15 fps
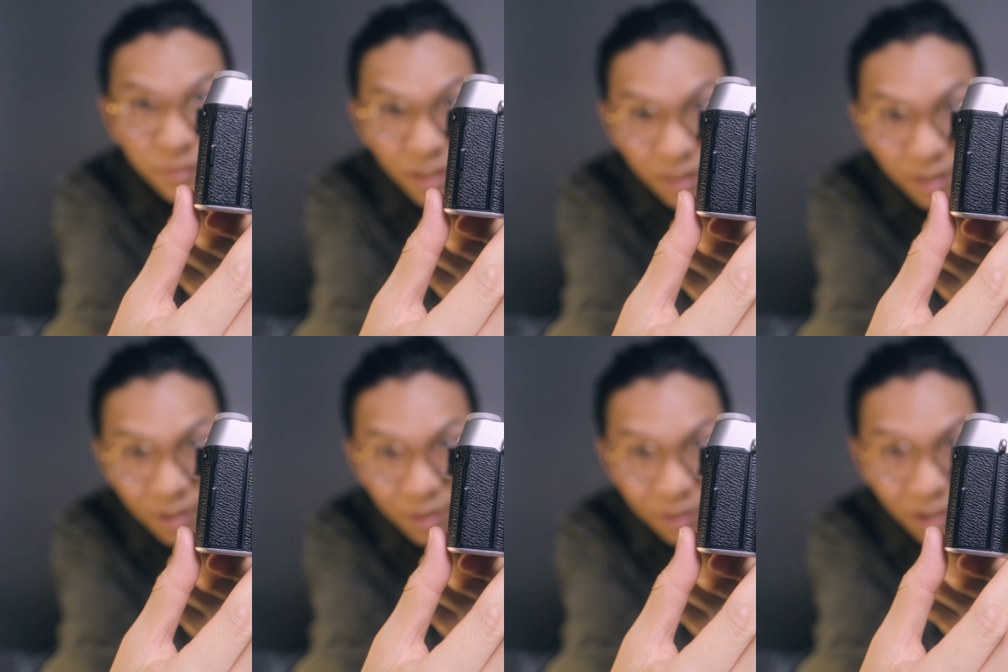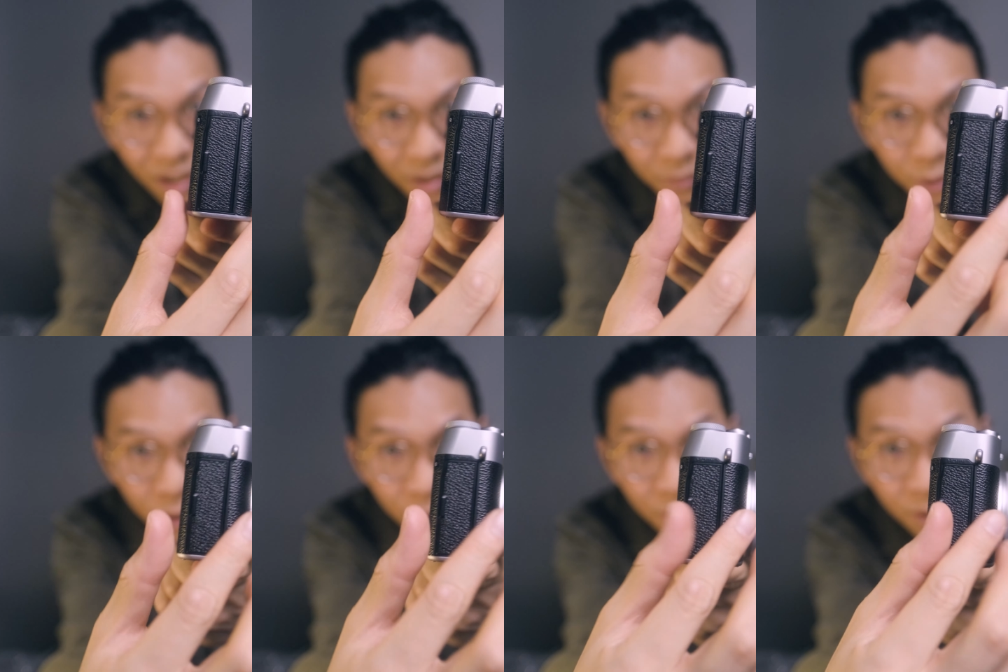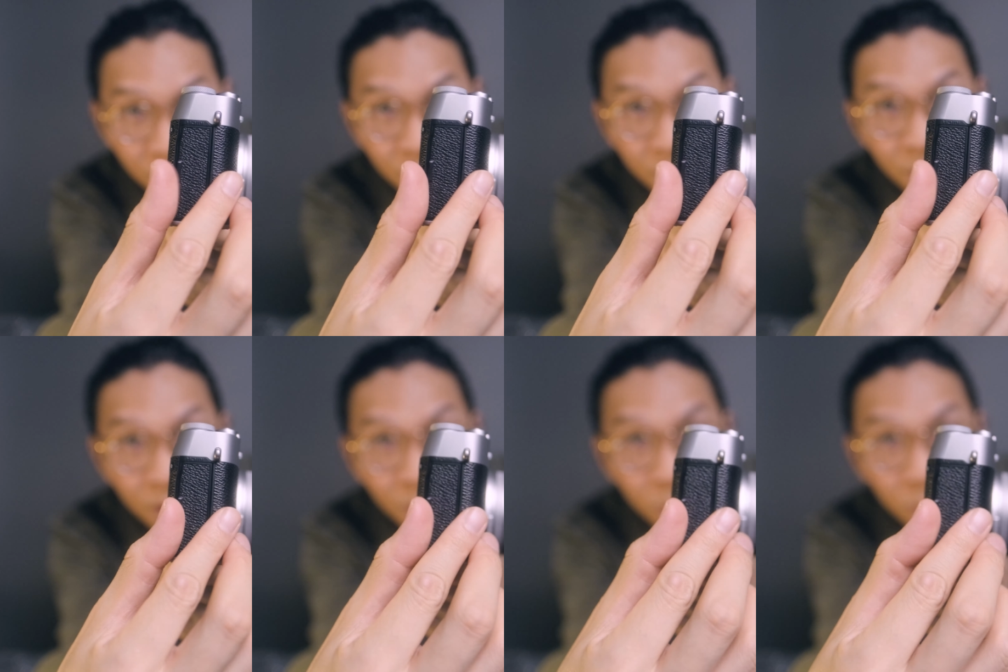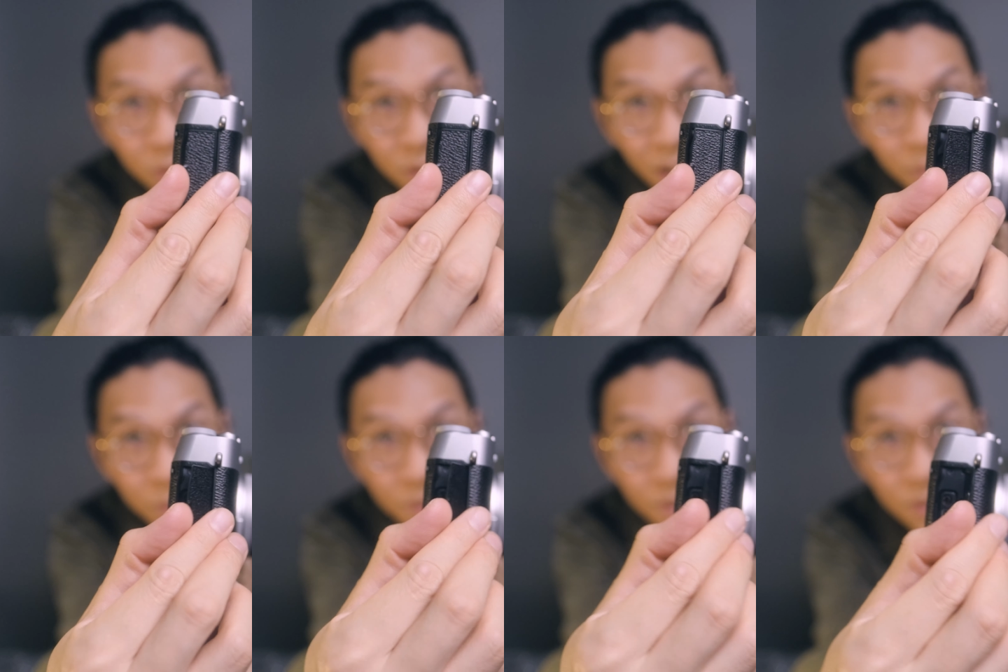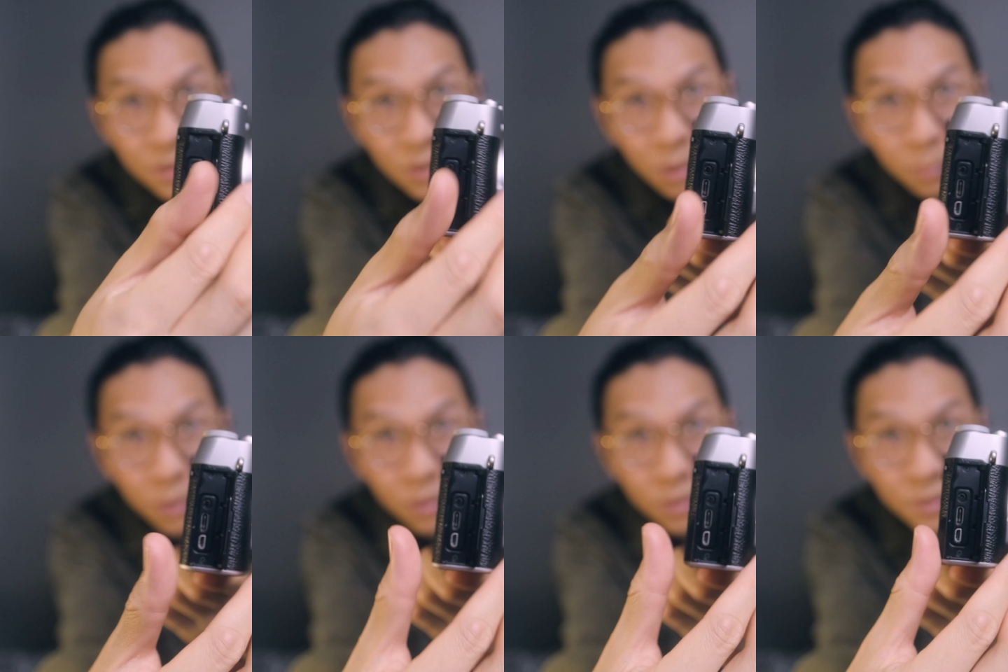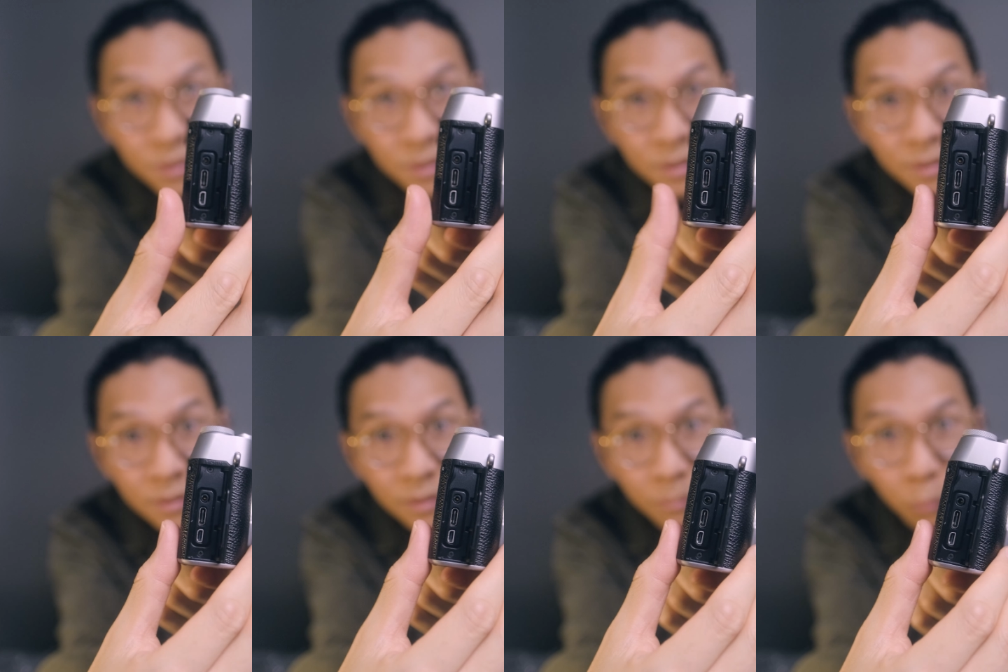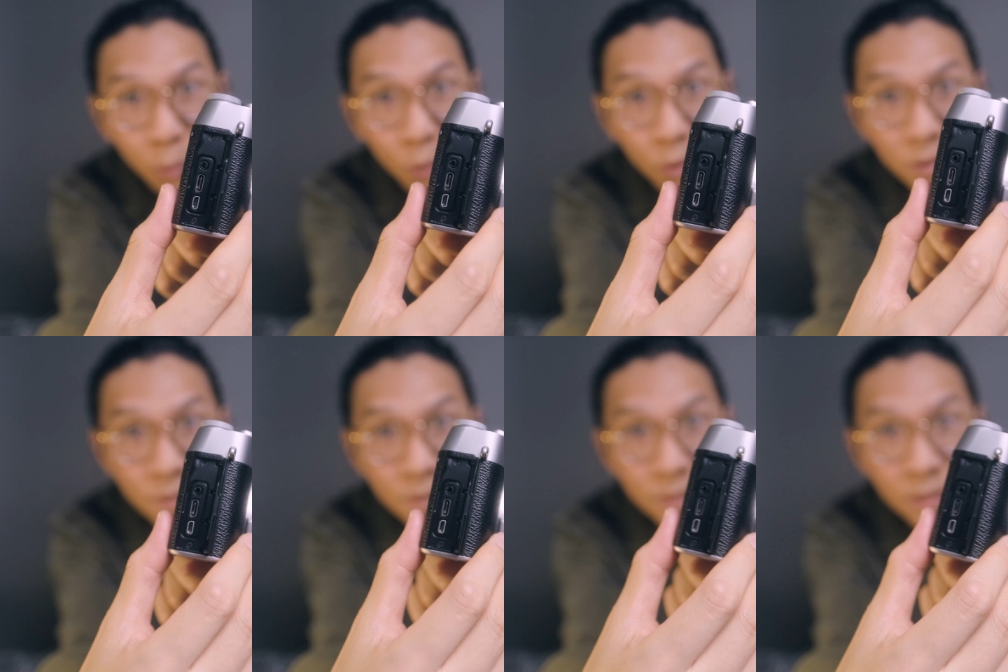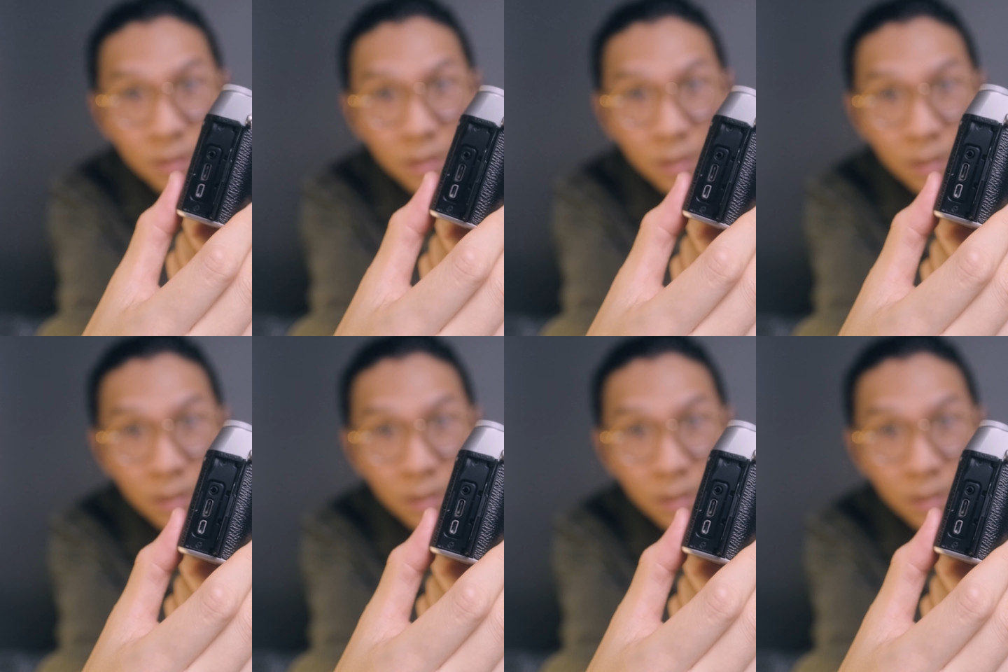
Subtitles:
And then the cover, which covers these terminals and ports.